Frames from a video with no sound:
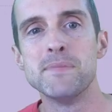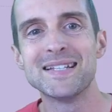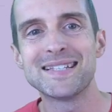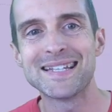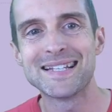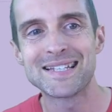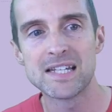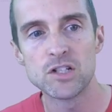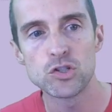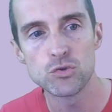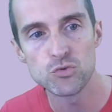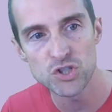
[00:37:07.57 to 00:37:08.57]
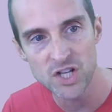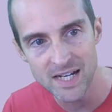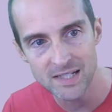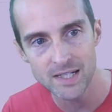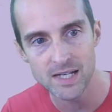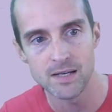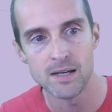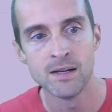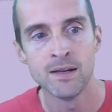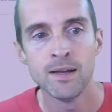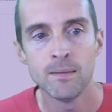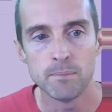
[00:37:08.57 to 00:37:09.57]
mint it into ChainKey
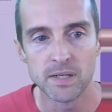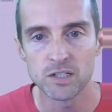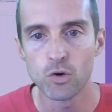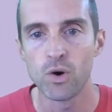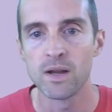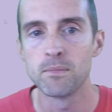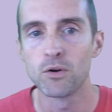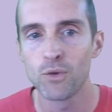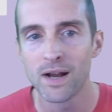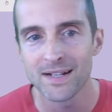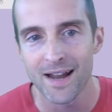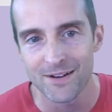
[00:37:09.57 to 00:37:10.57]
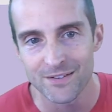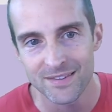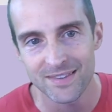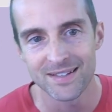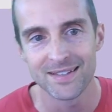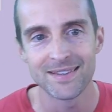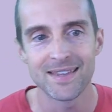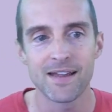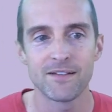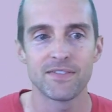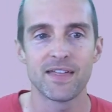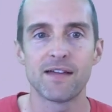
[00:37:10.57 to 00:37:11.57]
Bitcoin. But right now,
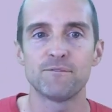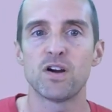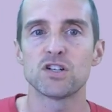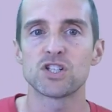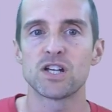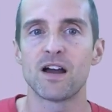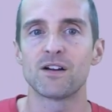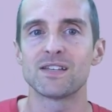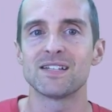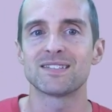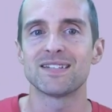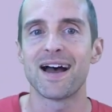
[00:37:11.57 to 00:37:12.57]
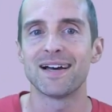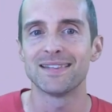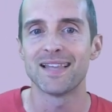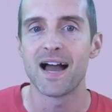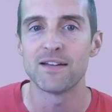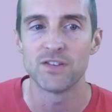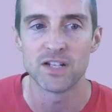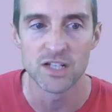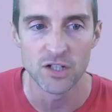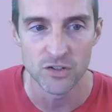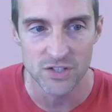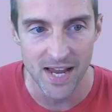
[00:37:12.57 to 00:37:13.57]
that functionality is not live in
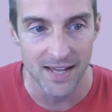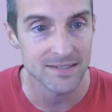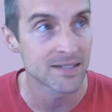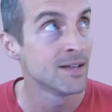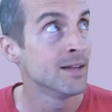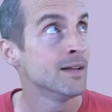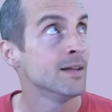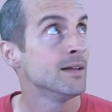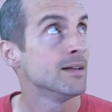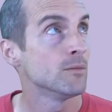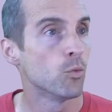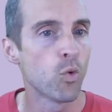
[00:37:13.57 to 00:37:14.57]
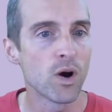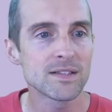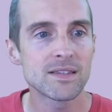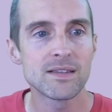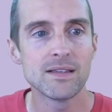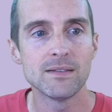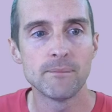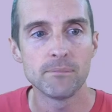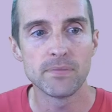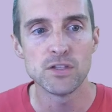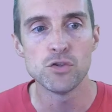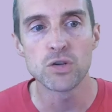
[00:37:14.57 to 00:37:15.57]
here yet. What
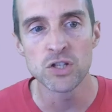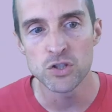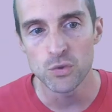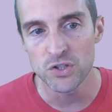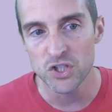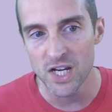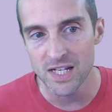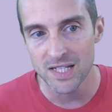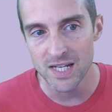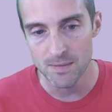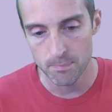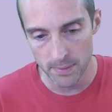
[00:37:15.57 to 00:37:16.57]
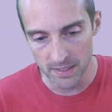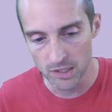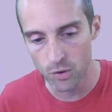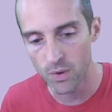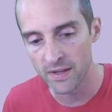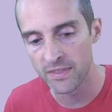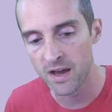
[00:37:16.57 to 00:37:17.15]
you can do with ChainKey Bitcoin,